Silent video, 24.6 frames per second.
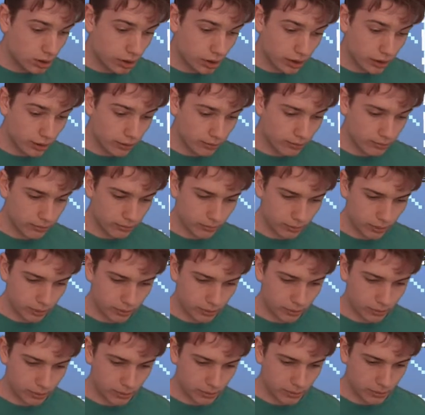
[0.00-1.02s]
I
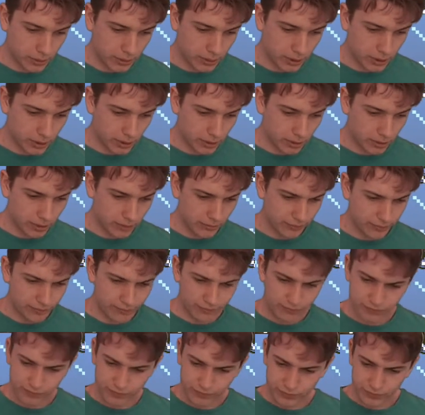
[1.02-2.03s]
remember now.
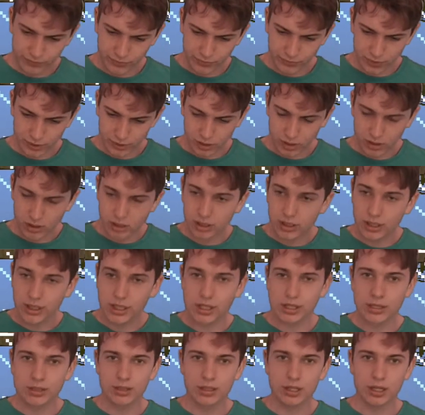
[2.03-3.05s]

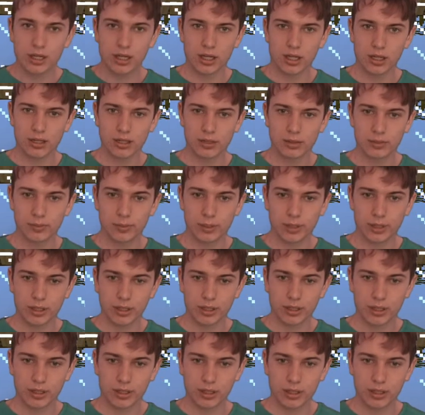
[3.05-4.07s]
He died, but